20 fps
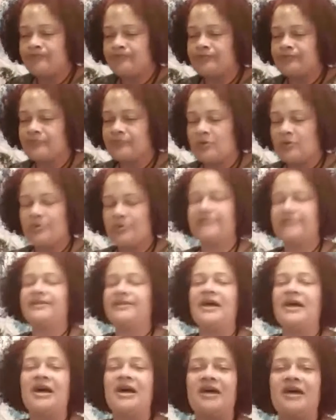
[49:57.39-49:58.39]
We're
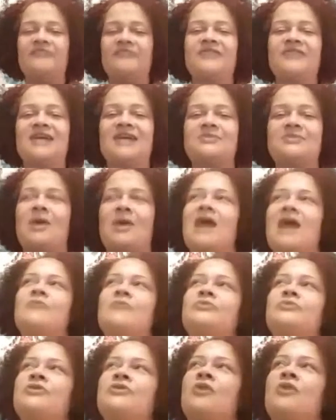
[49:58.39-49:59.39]
loved. That's why,
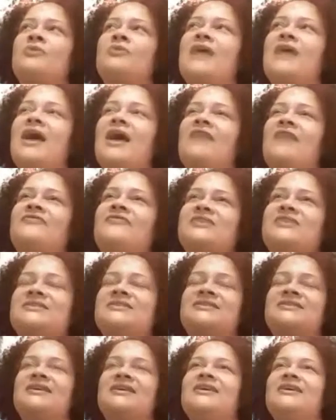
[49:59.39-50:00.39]
we have these
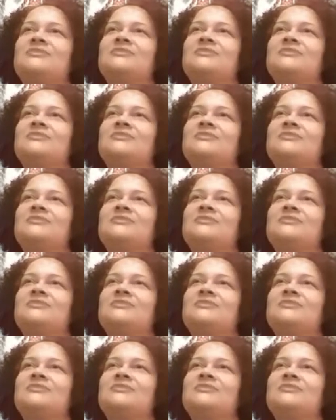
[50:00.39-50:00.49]
things.